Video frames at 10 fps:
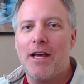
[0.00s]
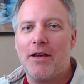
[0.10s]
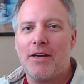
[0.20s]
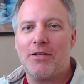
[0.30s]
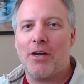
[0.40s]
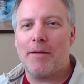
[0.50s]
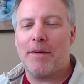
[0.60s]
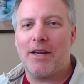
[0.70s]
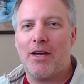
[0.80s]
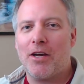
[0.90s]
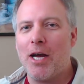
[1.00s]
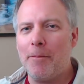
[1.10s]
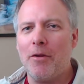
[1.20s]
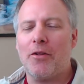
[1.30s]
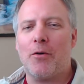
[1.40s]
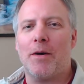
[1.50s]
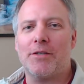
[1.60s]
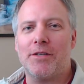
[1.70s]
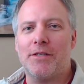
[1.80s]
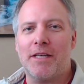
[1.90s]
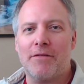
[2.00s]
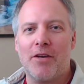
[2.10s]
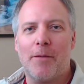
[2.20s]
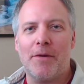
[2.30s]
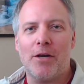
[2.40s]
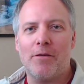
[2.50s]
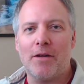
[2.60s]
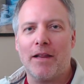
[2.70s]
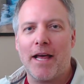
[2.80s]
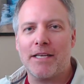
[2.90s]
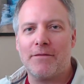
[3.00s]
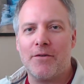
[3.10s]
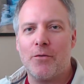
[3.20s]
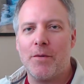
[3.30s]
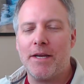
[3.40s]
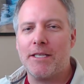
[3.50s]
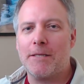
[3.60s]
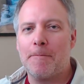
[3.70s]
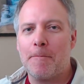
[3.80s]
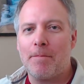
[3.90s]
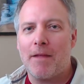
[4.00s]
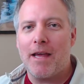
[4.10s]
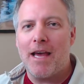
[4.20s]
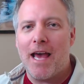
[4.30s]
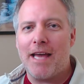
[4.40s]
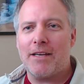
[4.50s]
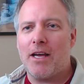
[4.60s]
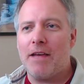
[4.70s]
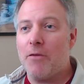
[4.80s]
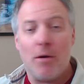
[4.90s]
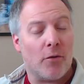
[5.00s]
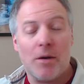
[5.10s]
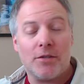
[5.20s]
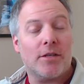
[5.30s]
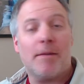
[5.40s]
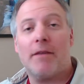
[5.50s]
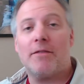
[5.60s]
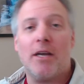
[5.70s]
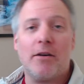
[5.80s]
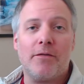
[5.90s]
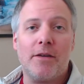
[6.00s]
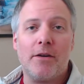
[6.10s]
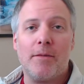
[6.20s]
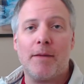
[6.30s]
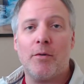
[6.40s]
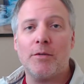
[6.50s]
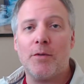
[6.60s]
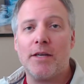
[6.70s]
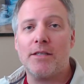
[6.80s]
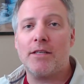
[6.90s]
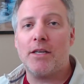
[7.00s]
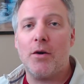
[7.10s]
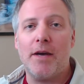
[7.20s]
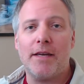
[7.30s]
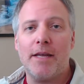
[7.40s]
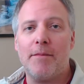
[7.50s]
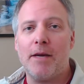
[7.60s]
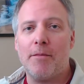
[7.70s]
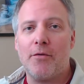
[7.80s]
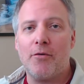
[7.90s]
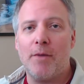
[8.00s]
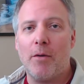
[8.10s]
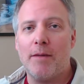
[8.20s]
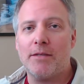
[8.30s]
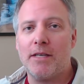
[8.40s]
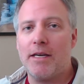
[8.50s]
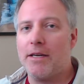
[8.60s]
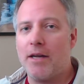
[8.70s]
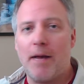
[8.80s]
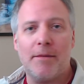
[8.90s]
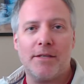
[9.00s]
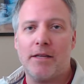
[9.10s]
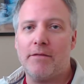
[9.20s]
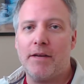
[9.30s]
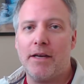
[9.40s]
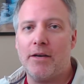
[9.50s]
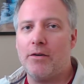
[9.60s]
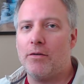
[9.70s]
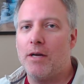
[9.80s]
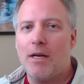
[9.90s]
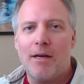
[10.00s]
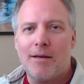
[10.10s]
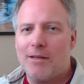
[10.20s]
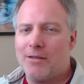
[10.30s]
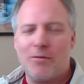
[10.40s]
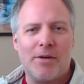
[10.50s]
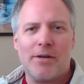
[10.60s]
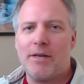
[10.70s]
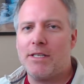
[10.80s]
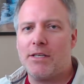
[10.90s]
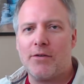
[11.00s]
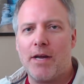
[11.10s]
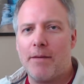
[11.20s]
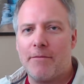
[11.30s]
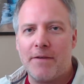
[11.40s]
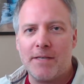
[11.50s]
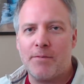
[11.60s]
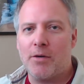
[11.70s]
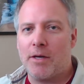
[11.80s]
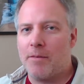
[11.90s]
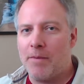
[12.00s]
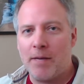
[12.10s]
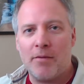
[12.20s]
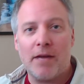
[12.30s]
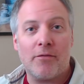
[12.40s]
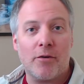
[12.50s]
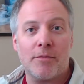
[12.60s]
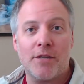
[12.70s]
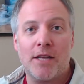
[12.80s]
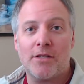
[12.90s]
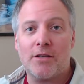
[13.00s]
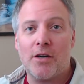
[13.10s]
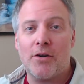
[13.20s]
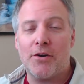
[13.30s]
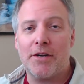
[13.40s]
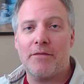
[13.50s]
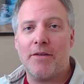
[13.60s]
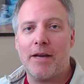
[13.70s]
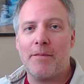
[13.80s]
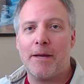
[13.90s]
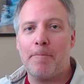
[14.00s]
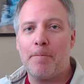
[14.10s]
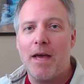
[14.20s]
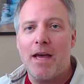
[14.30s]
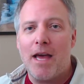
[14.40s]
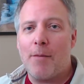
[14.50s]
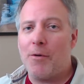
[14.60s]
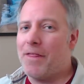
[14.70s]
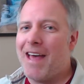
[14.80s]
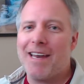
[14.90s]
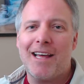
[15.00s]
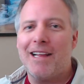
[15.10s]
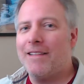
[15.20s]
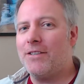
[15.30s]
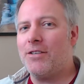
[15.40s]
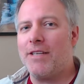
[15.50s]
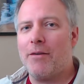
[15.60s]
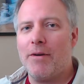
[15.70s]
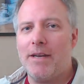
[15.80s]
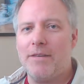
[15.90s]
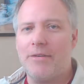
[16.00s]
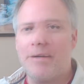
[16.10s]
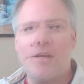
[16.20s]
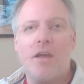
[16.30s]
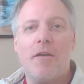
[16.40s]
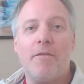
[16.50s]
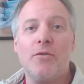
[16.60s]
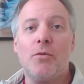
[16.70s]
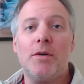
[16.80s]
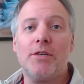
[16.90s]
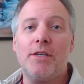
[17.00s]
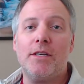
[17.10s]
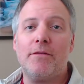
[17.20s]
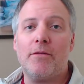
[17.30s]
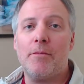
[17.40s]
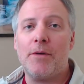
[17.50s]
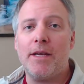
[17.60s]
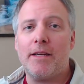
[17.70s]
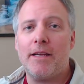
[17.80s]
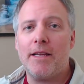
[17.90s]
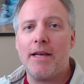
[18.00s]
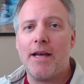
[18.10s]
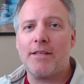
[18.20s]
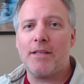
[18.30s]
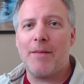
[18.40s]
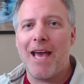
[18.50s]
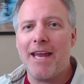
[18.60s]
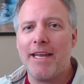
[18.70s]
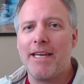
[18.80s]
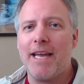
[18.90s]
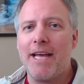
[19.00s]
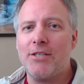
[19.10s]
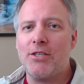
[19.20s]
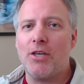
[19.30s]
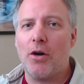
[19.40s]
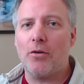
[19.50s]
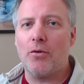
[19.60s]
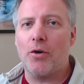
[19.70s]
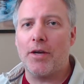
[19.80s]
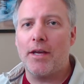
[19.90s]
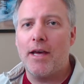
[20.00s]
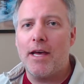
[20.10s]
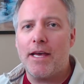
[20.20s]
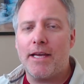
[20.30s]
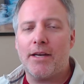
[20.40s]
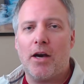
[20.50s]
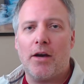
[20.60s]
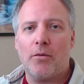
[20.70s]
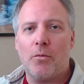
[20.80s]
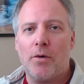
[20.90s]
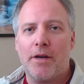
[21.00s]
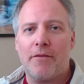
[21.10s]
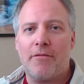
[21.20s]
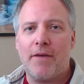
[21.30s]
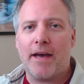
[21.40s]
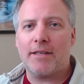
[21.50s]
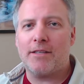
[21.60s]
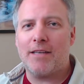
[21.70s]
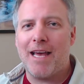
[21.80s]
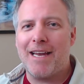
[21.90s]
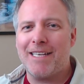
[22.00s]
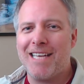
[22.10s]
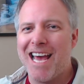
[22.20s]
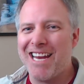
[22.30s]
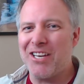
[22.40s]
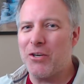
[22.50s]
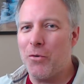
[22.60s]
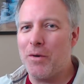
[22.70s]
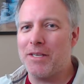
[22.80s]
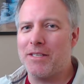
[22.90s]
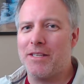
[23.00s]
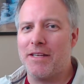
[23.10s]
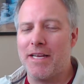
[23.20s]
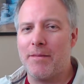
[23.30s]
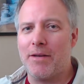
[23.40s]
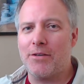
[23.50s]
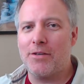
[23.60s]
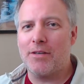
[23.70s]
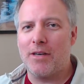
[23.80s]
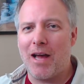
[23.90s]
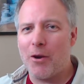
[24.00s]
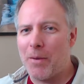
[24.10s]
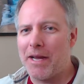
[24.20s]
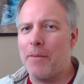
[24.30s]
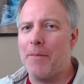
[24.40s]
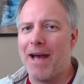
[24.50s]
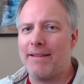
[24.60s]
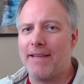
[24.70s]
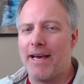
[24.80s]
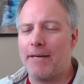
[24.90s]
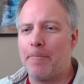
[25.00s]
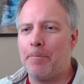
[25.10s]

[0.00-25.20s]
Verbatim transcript: I'll talk about a couple of the questions that have come in over the last few weeks. And uh, if you have a question about photography or about post processing, go ahead and hit me up through my website, comments on the video, uh, Twitter, Instagram, Facebook, pick a platform. Chances are you're going to find me. And with that, let's just get right into it. First question is from Pete, and he asked I'm adding an HDR look in ON1 Effects, and it's adding noise to the image. You know, how do I combat that?